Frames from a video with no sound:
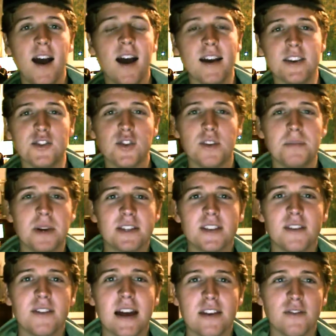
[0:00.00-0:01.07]
I enjoyed
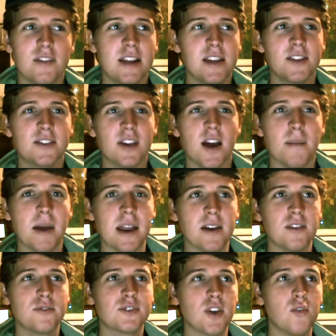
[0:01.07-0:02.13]
myself, had a really good time, and I
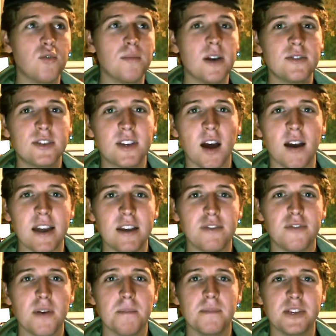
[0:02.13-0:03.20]
also almost died
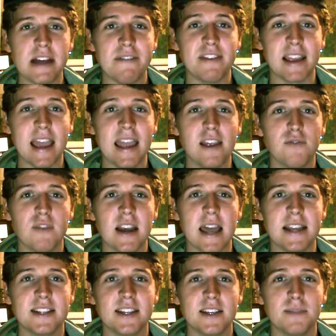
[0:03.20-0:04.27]
from Jaffa Cake
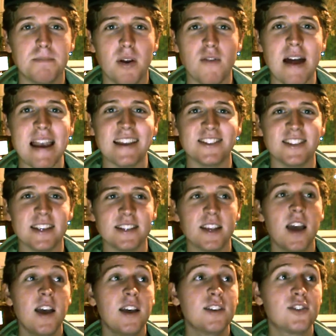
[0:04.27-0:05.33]
related
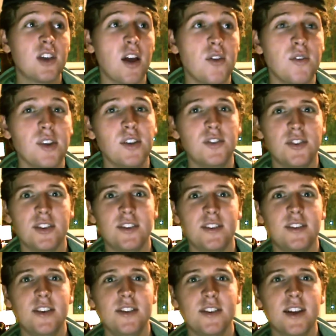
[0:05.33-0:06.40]
paralysis. So you should
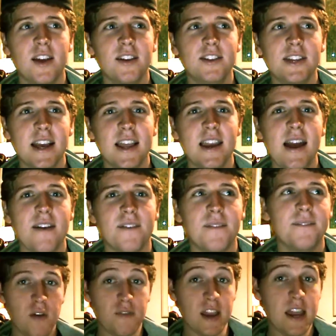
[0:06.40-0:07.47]
go and check it out.
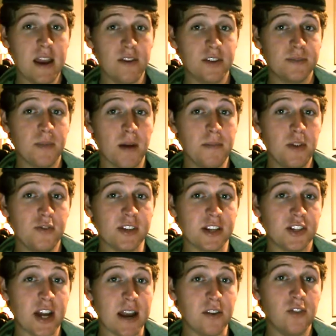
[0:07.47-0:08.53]
Over here is my music
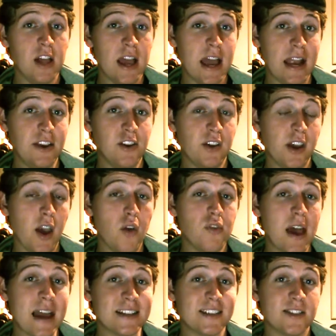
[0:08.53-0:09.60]
channel, and you can go
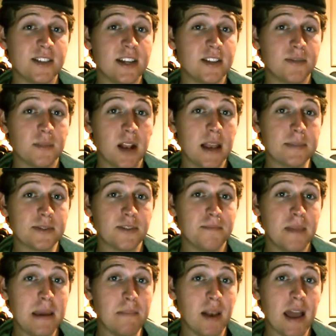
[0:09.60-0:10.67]
there to see some clips of
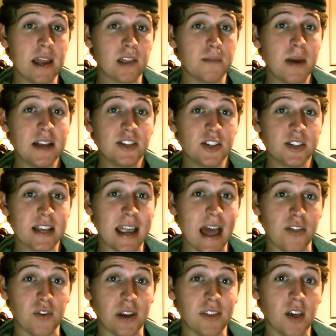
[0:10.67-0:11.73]
me playing at the Manchester
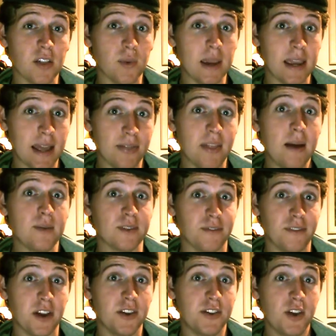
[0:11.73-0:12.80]
Gathering the other weekend. That was
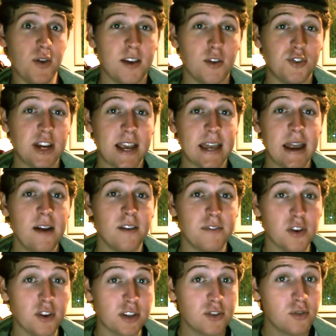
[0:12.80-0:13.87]
fun too. Go check it out
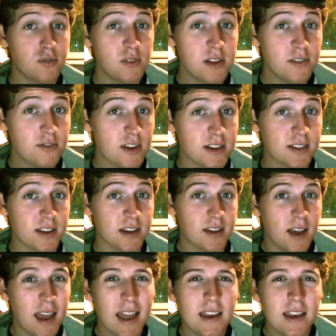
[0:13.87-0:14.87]
if you're at all interested.